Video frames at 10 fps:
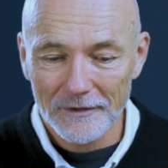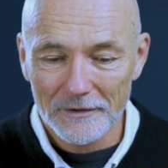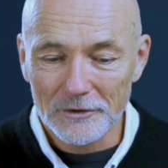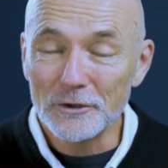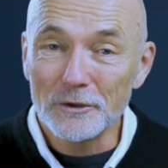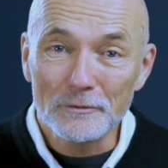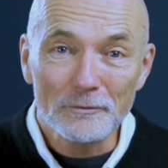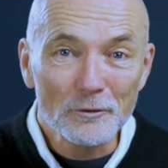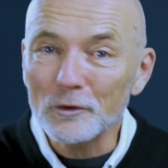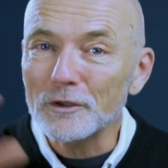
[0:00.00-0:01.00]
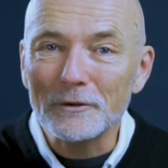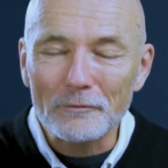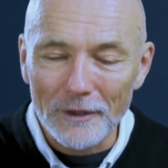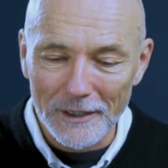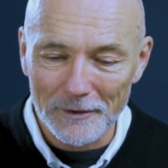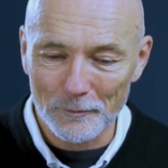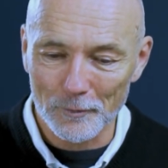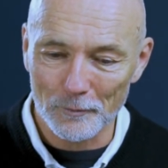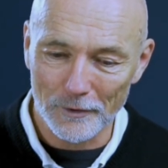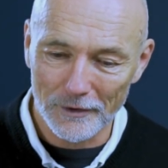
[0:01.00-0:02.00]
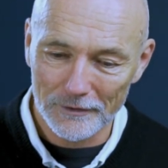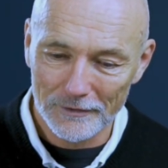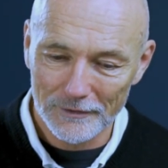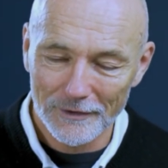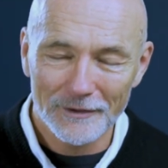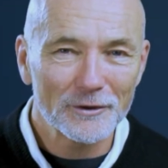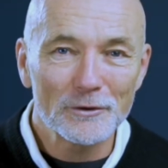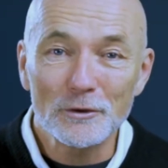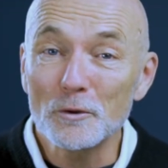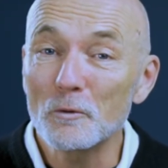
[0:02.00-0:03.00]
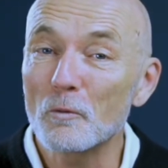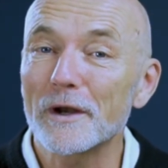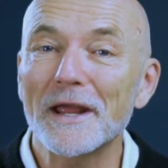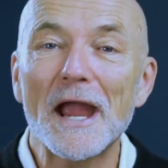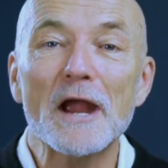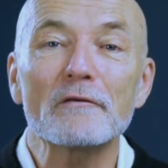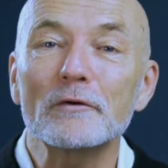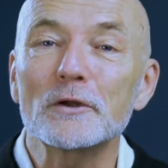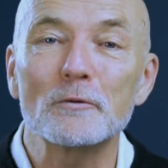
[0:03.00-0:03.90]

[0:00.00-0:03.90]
to do nothing related with work, to do whatever you